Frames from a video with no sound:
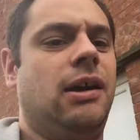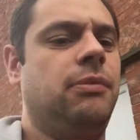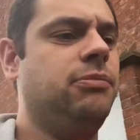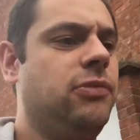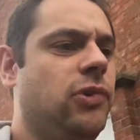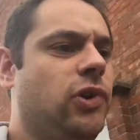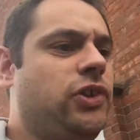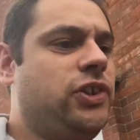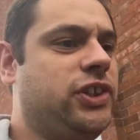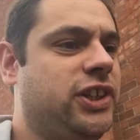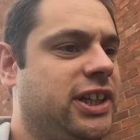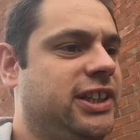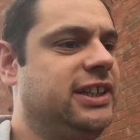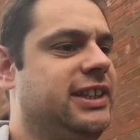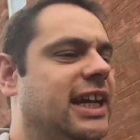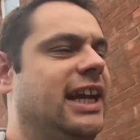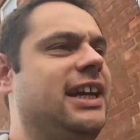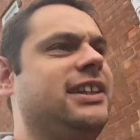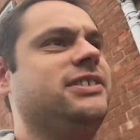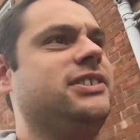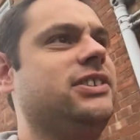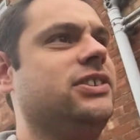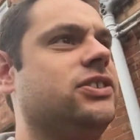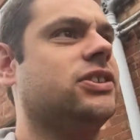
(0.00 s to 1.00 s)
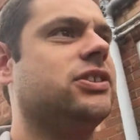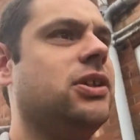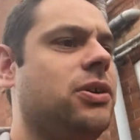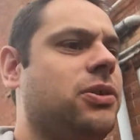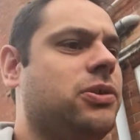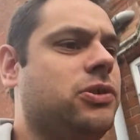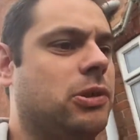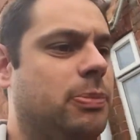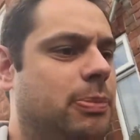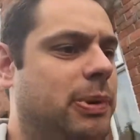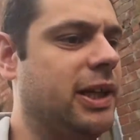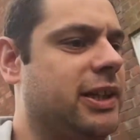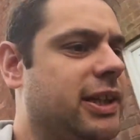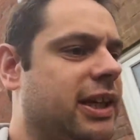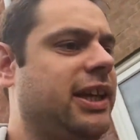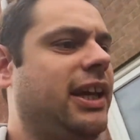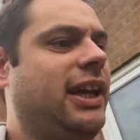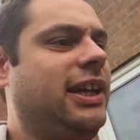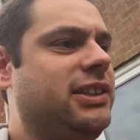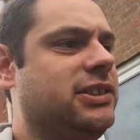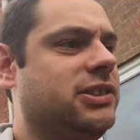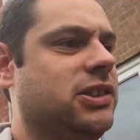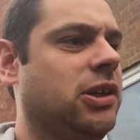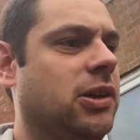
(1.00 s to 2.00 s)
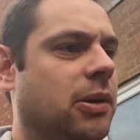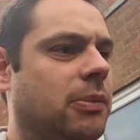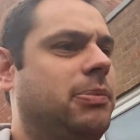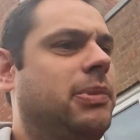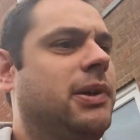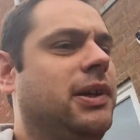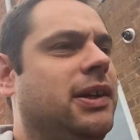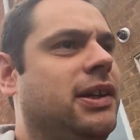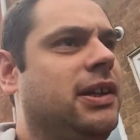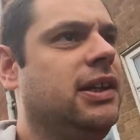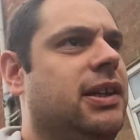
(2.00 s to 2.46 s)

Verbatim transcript: I'm rushing down to school to pick the kids up.